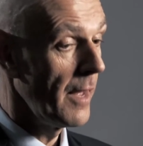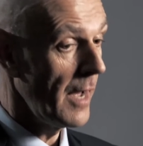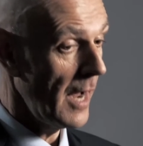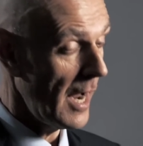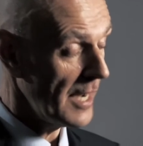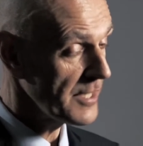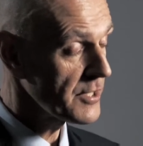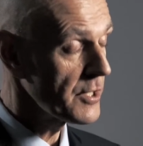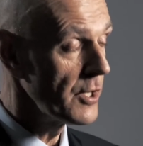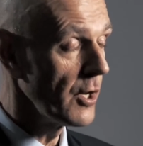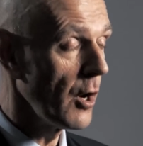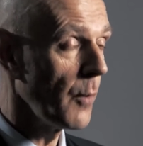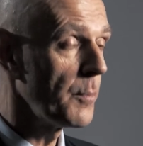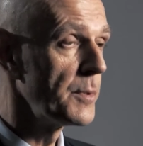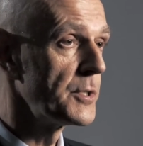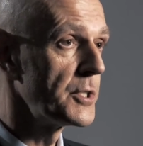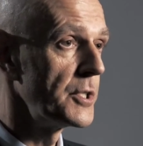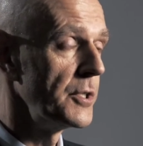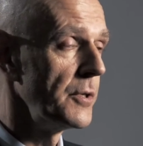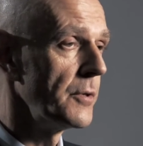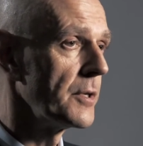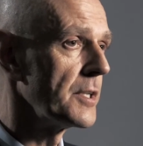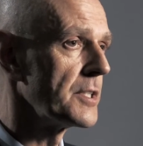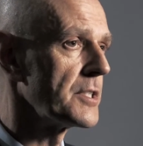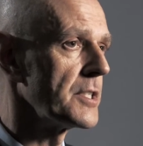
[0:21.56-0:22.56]
Has the
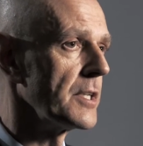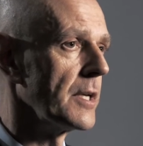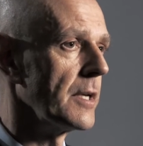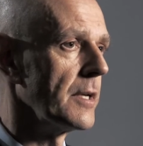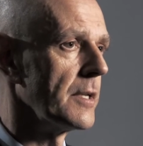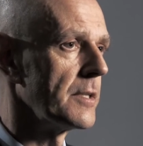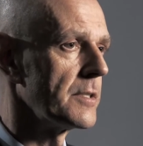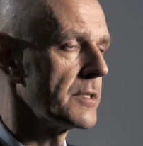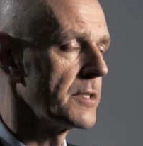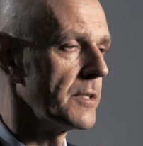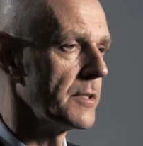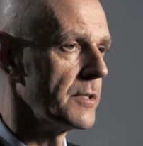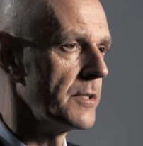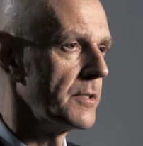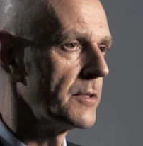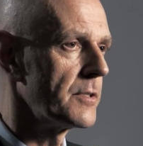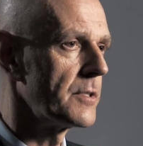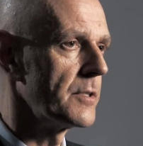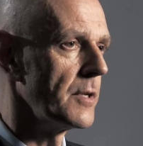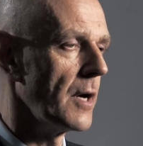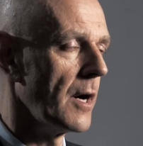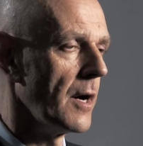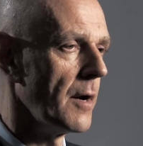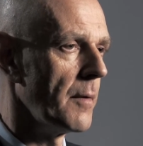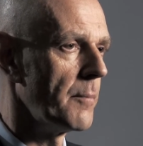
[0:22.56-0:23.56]
opportunity to
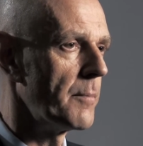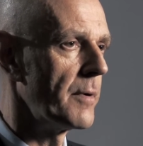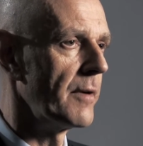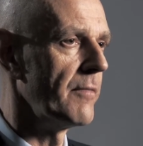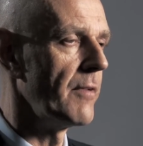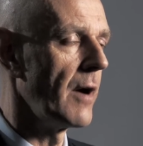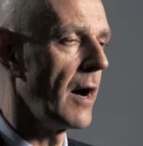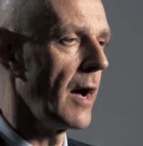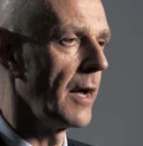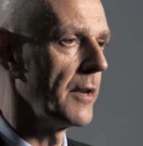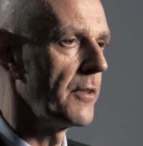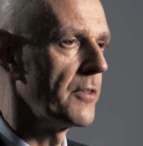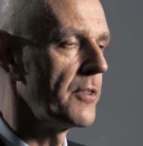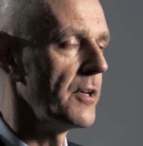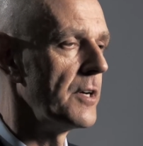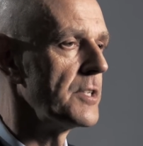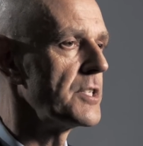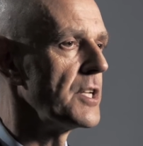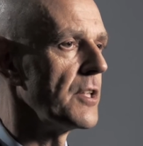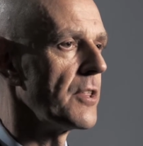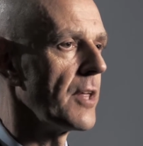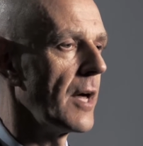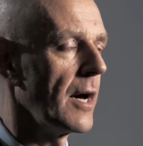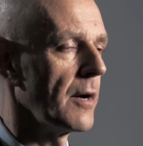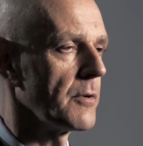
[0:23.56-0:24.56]
provide
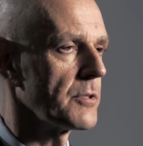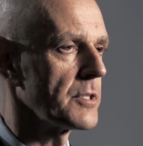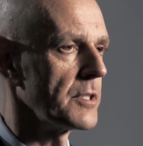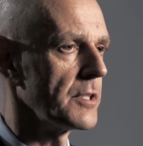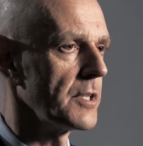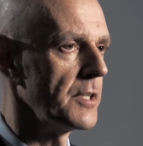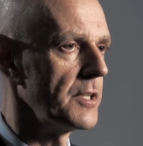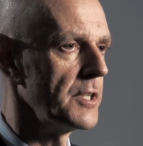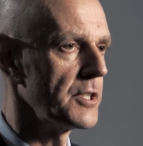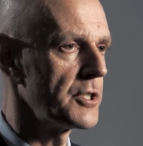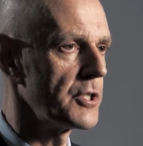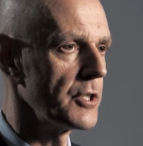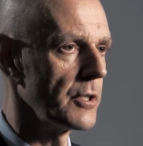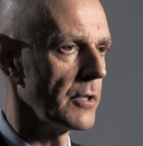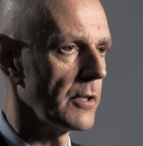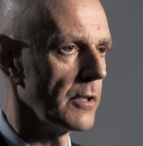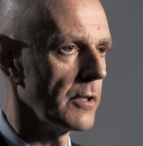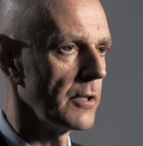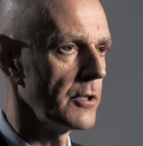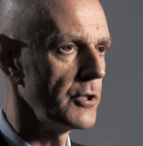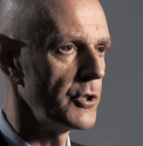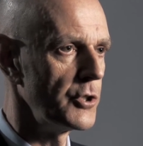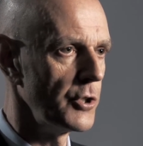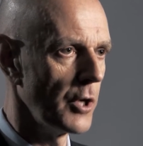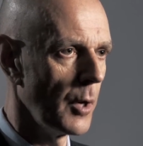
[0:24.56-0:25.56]
30,000
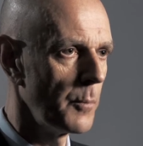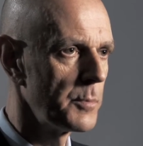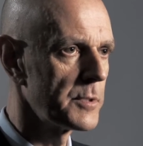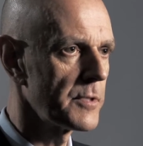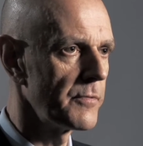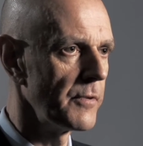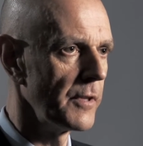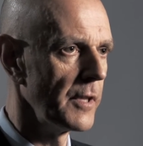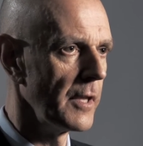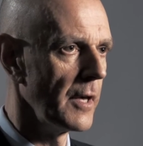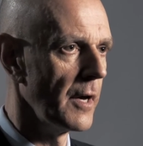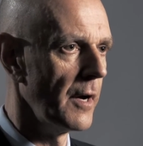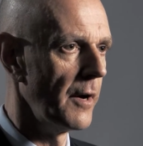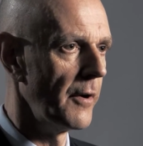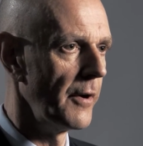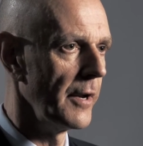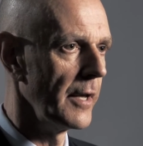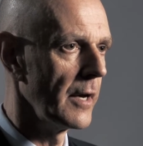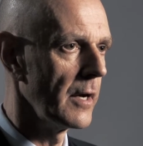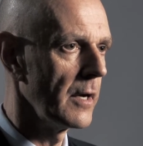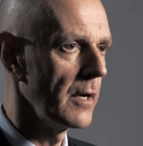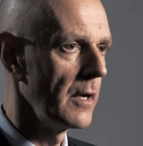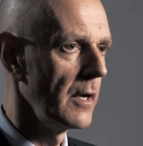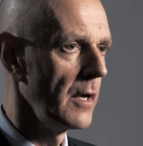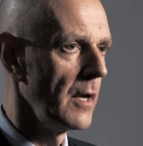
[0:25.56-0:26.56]
additional jobs for the
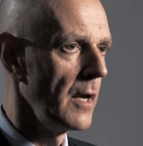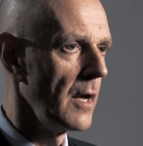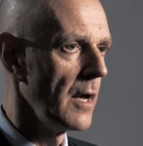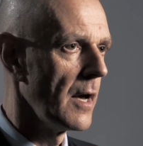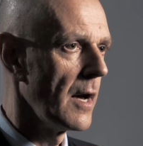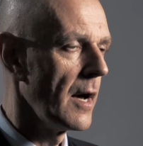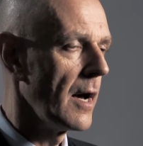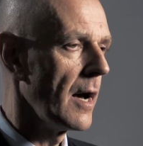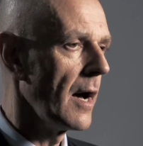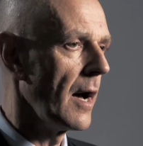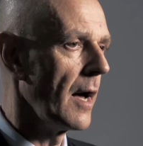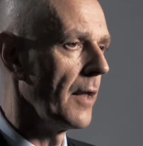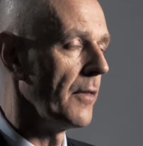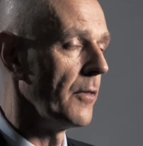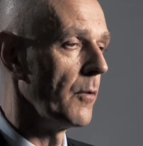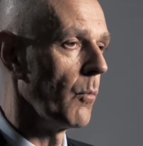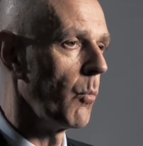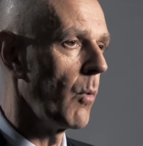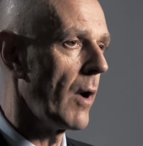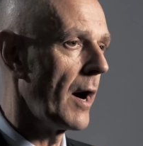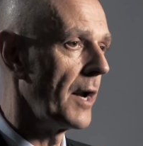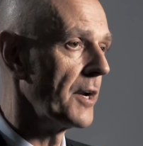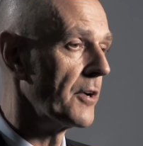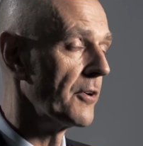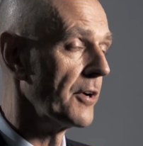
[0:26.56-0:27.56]
area, and the
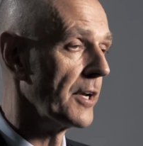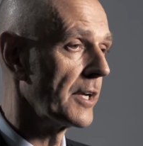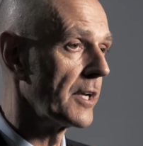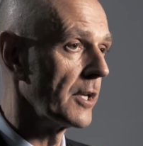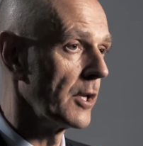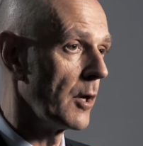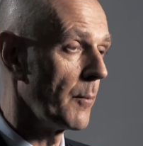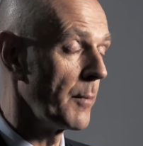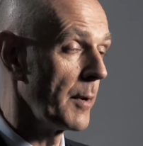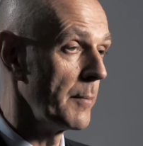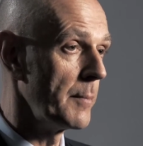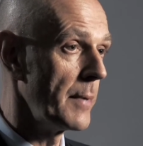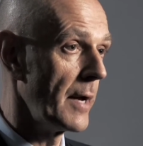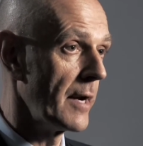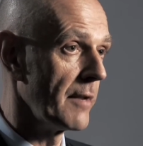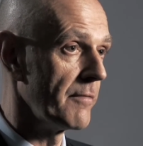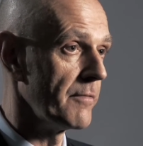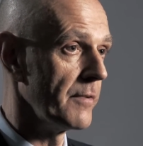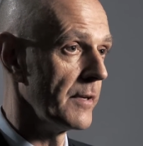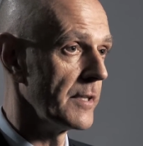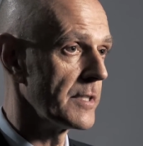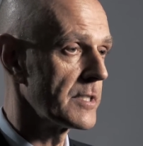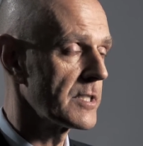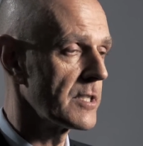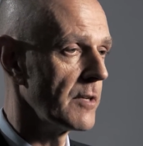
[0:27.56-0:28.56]
wider economic
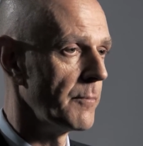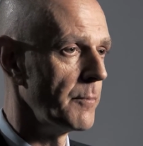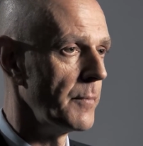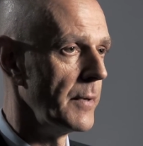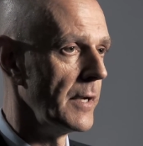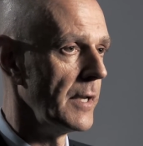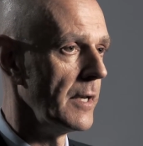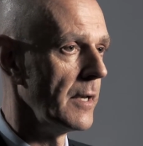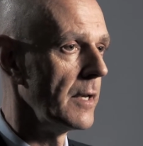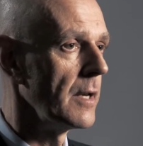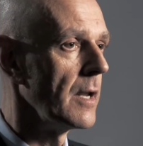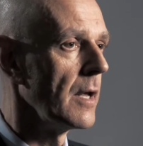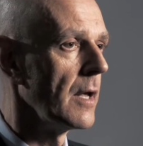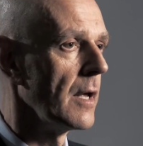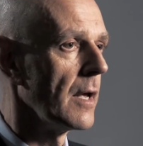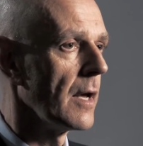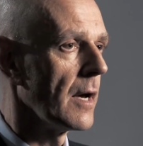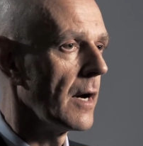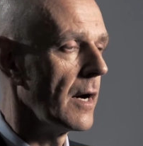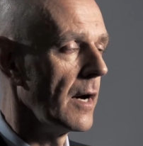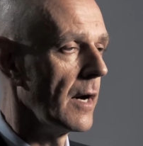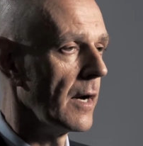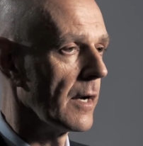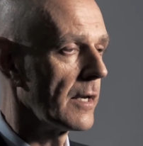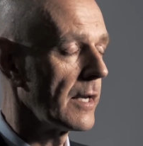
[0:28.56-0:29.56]
benefits have been
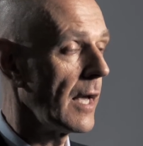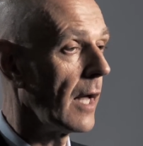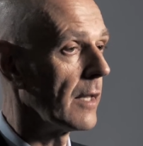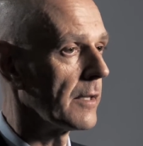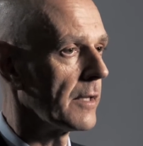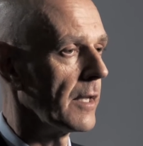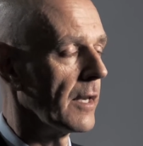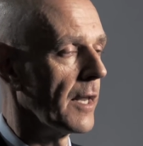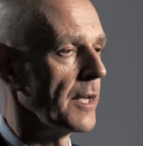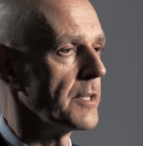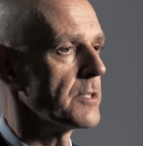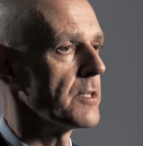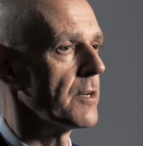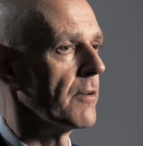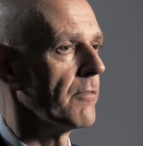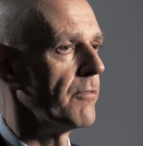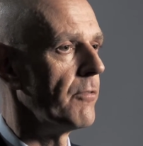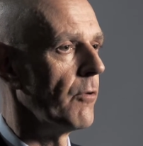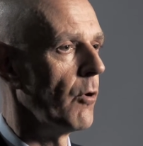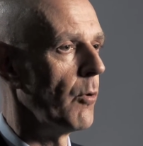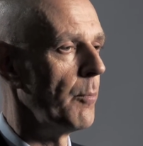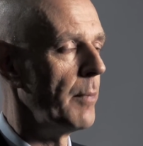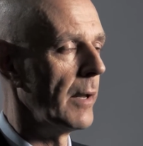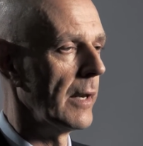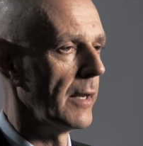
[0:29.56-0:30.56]
calculated at
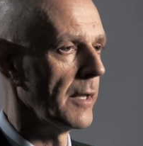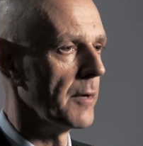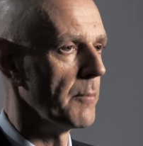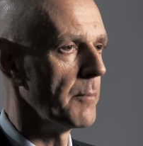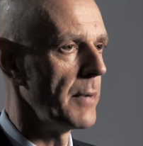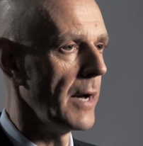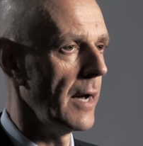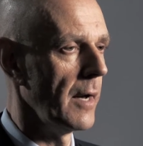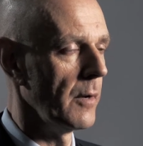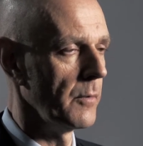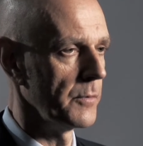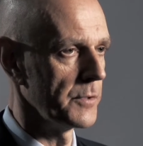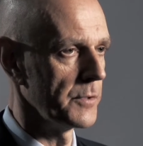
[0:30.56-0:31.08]
£4 billion.